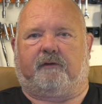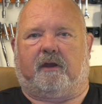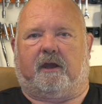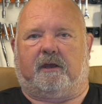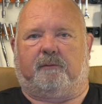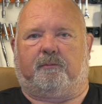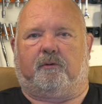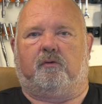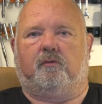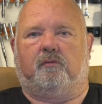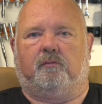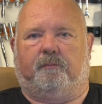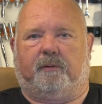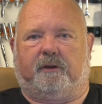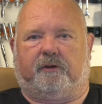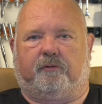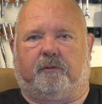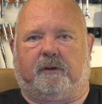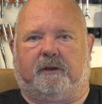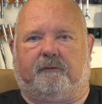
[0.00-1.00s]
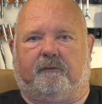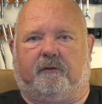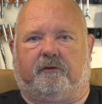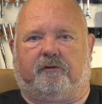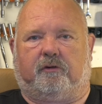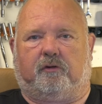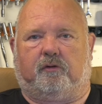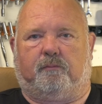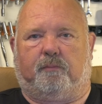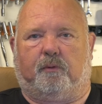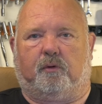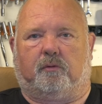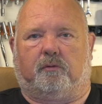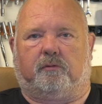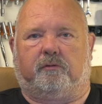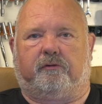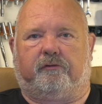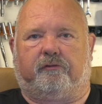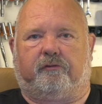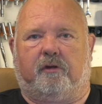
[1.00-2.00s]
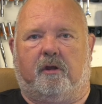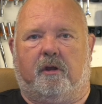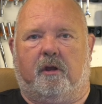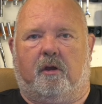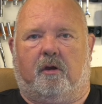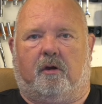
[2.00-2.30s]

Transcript: cable between the 2 boards